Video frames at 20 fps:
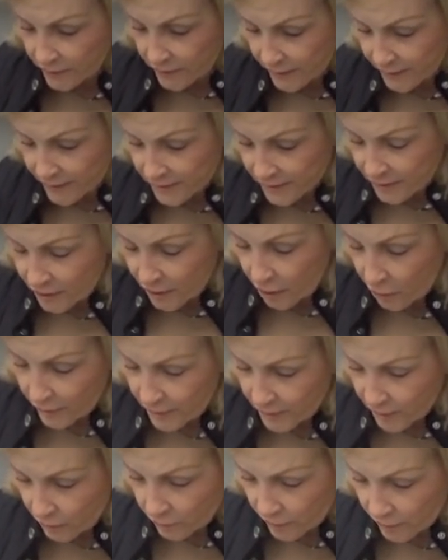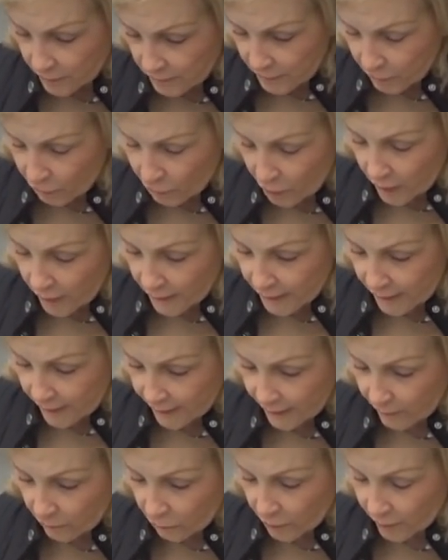with this, knowing that we're going to be
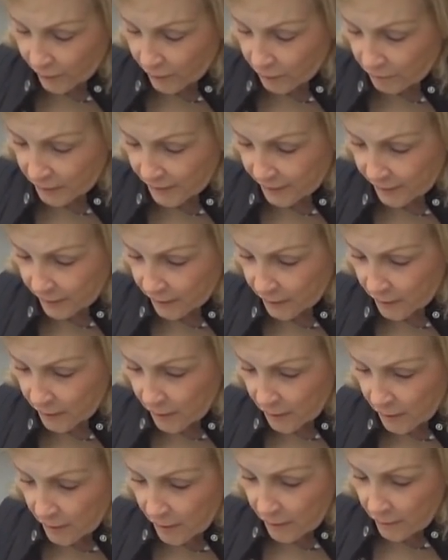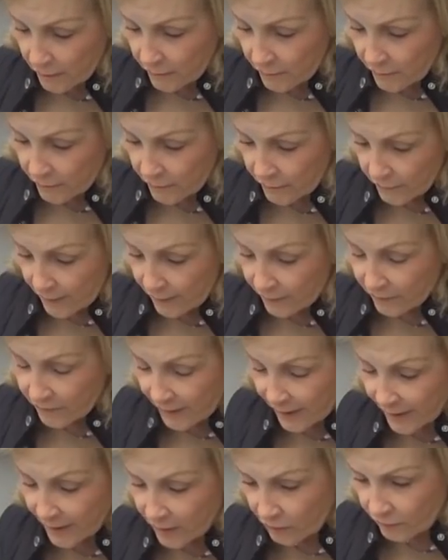walking and we're going to be, and
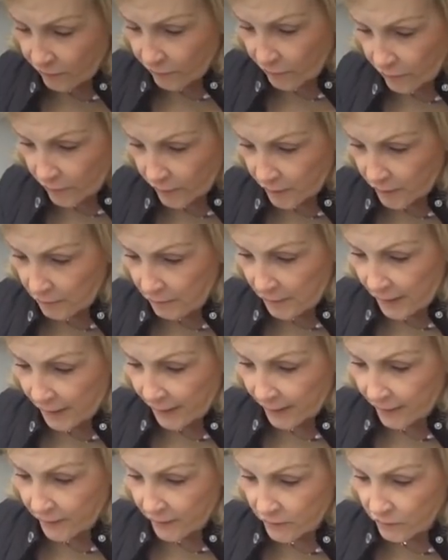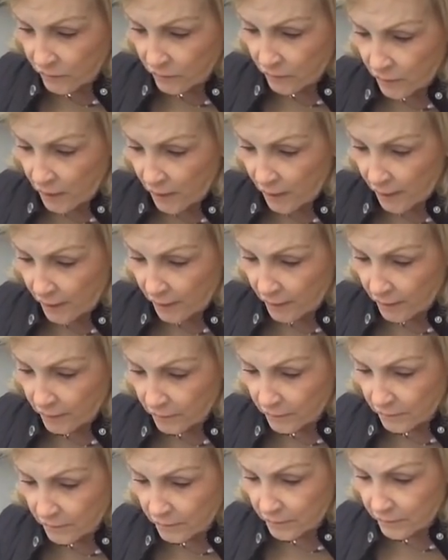thank you for the command.
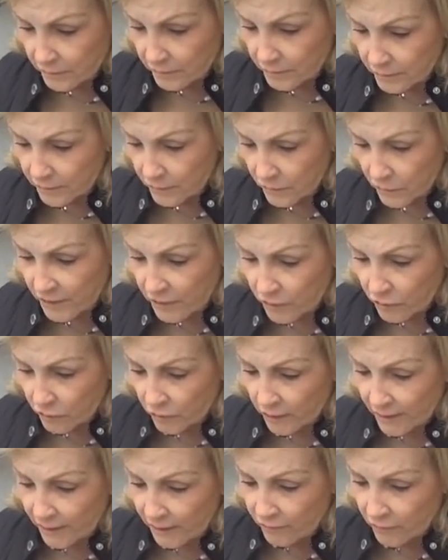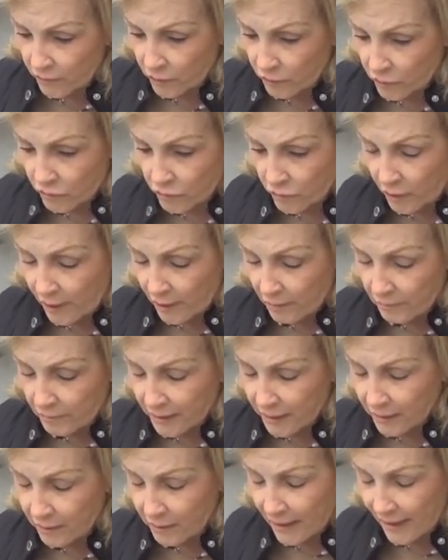Um, we do leave it or
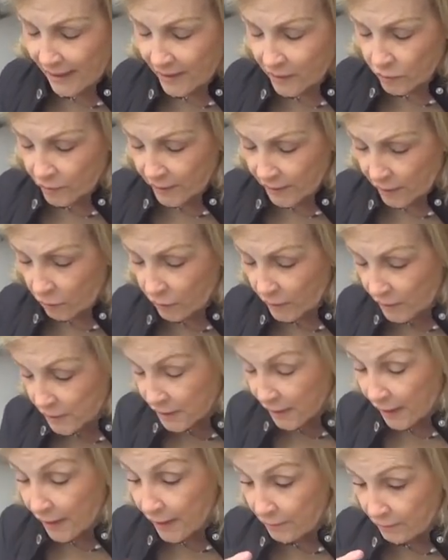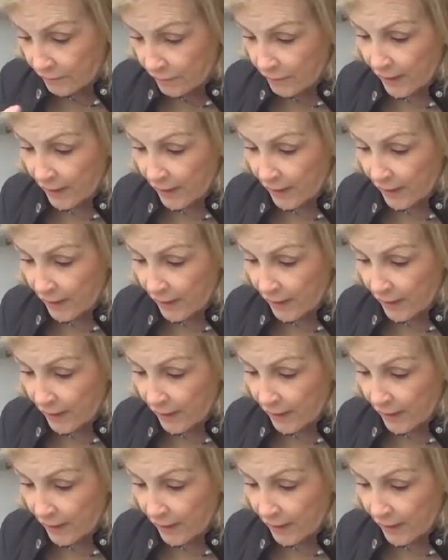drop it, and doing it one time.